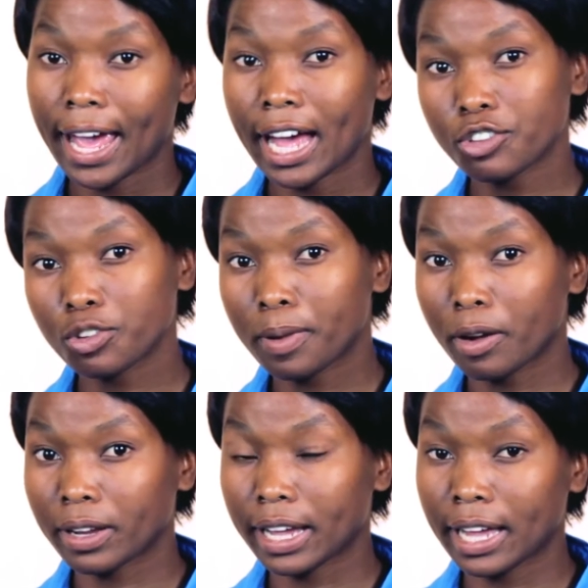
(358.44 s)
and
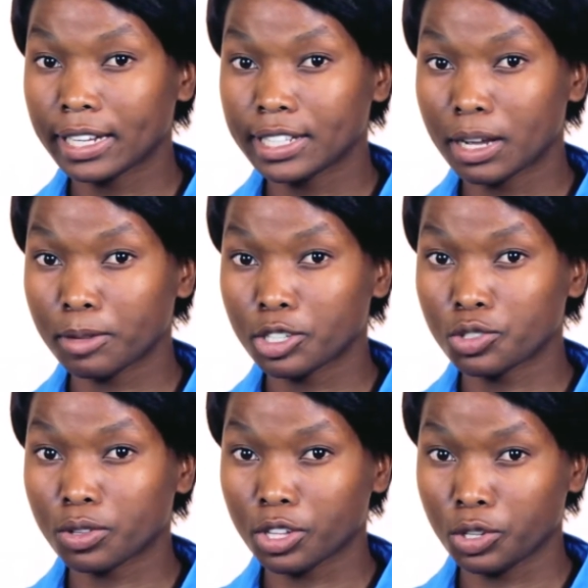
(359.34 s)
repairing any damage
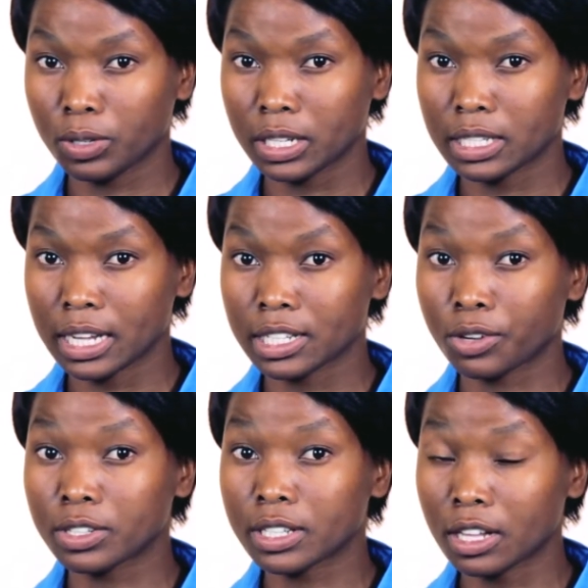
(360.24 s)
to the unit as
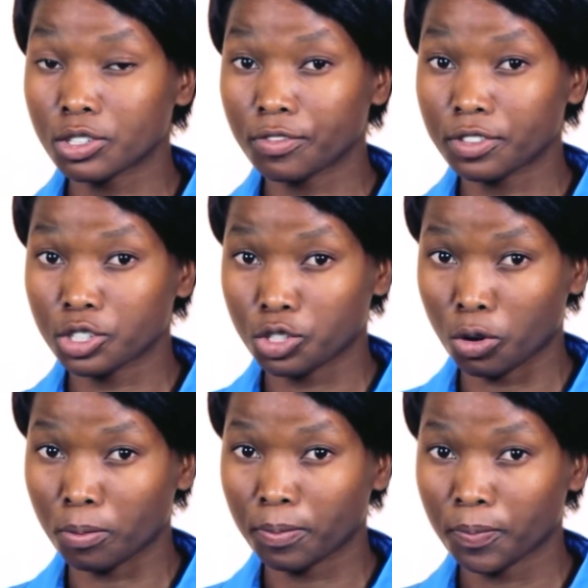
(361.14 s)
a result of the
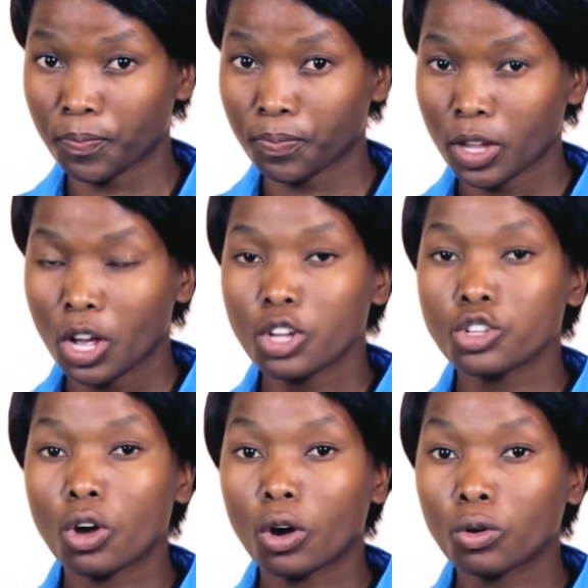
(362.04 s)
storm.
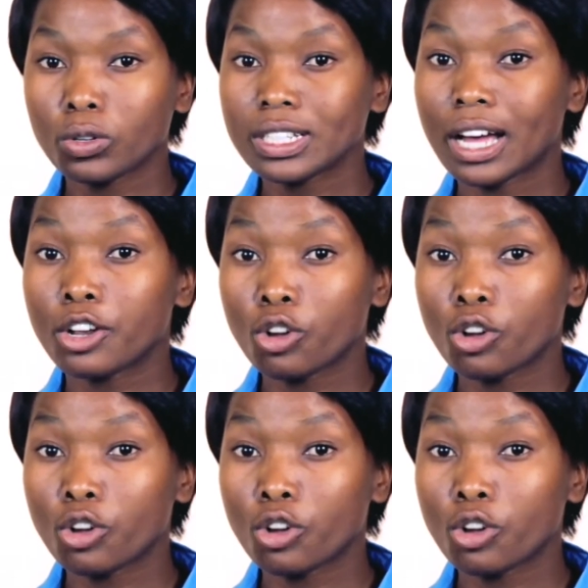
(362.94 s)
Your goods are